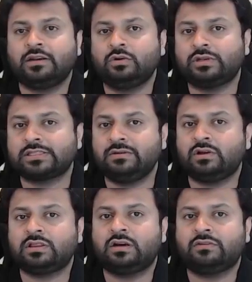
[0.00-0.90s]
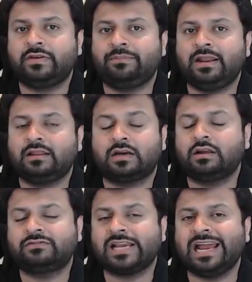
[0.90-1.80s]
and you receive on 3rd of April,
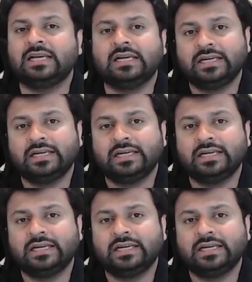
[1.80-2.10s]
3rd of Jan.